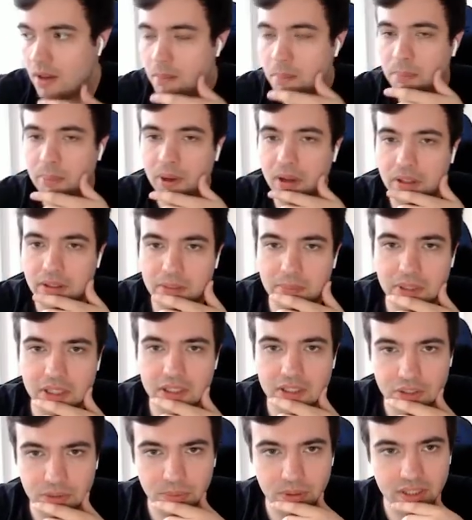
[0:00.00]
but
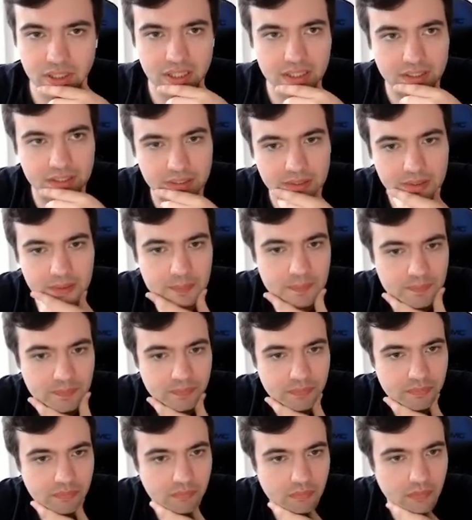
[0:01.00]
this one is
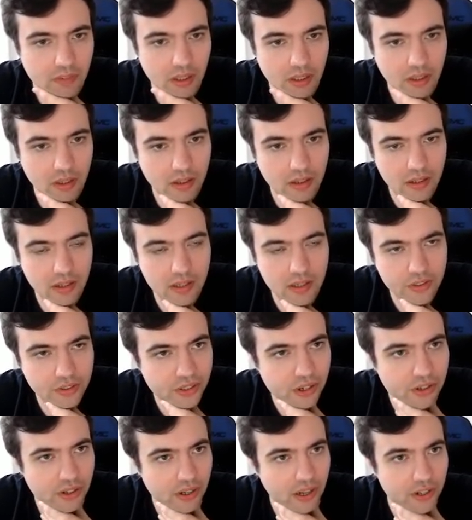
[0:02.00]

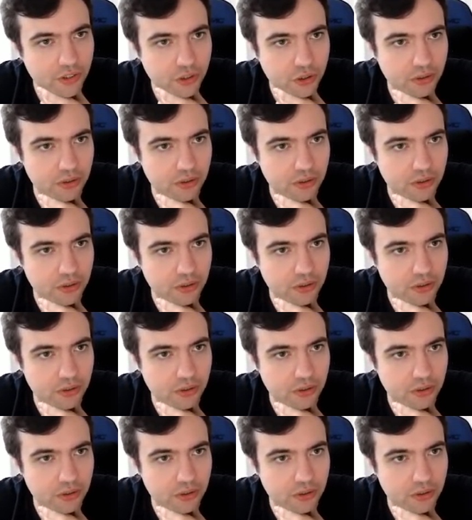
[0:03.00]
good. I'll show you